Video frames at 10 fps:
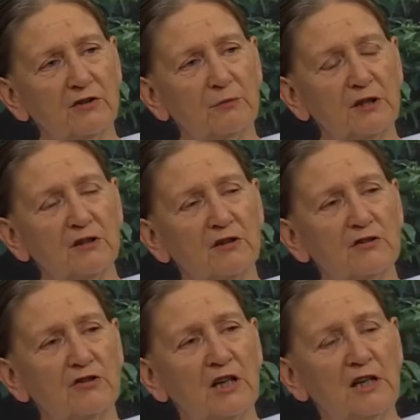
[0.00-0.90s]

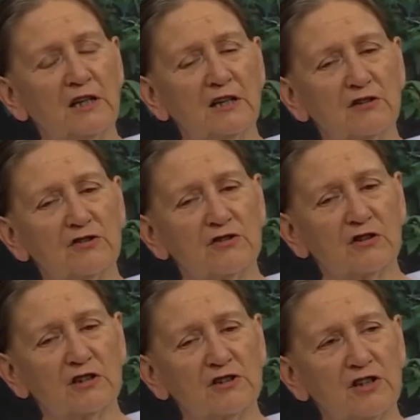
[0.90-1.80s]
because in
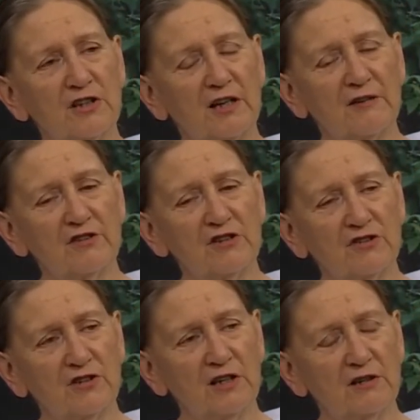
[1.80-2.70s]
astrology they have this
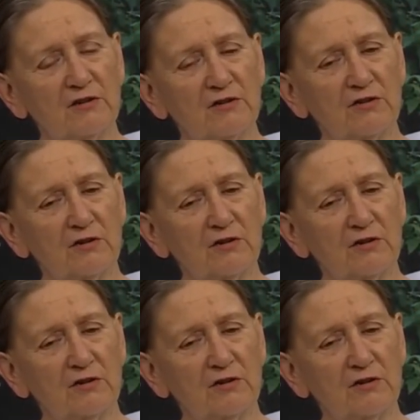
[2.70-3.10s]
sense